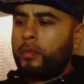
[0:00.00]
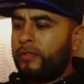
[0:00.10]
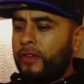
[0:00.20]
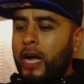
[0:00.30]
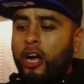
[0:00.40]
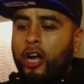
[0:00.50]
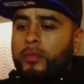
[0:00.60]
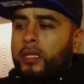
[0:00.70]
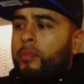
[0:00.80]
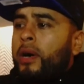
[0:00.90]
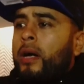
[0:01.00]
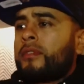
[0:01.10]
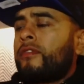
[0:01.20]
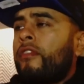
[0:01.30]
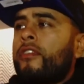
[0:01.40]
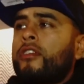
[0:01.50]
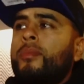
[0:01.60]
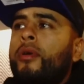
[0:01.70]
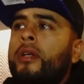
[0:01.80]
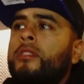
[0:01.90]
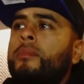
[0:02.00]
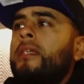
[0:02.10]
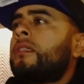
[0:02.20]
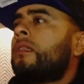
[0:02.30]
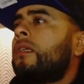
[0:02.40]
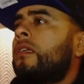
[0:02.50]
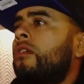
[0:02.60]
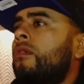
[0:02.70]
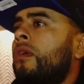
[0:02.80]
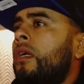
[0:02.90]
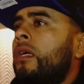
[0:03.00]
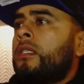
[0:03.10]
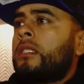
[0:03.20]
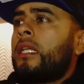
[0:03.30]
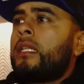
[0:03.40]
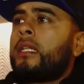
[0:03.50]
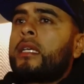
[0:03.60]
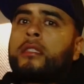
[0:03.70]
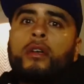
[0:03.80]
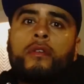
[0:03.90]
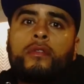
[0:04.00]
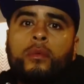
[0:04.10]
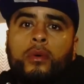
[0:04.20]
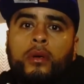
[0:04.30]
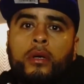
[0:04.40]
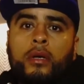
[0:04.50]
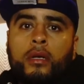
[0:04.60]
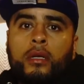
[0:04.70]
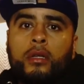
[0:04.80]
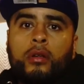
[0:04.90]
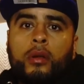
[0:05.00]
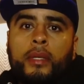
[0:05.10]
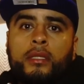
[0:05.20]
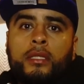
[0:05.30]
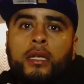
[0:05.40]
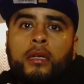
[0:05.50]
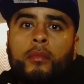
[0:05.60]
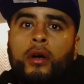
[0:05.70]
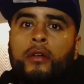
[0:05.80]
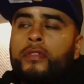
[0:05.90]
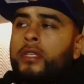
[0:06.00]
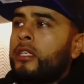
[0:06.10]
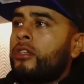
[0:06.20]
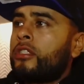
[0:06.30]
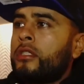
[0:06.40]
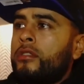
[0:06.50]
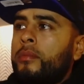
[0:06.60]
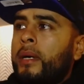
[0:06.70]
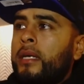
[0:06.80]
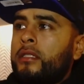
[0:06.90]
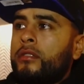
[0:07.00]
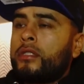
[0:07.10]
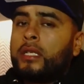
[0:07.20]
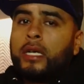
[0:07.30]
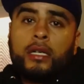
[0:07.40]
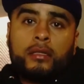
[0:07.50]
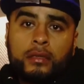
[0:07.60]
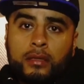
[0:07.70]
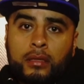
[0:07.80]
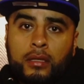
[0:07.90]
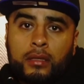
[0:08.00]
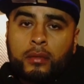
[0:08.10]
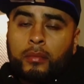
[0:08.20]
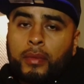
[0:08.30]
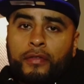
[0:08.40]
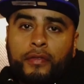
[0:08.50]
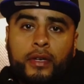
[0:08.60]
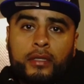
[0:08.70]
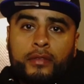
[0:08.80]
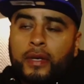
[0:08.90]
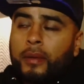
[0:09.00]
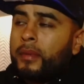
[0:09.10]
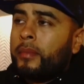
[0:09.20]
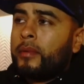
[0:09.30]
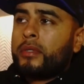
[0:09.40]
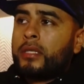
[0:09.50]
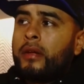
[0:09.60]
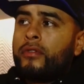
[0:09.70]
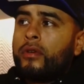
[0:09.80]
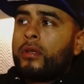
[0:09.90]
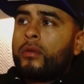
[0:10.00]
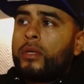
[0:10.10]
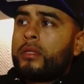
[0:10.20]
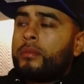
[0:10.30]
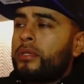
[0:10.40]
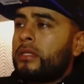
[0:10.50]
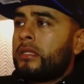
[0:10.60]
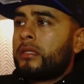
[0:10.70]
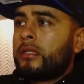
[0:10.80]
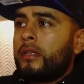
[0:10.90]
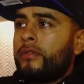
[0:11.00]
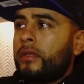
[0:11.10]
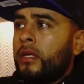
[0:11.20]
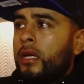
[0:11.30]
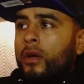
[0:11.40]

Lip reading: Put firearms in the palms of a firstborn is basically, you know, sending the kids off to war. You know what I mean, sending them off, sending your children, my children, us. Some of my friends, family members that I've known that went to prison and stuff, and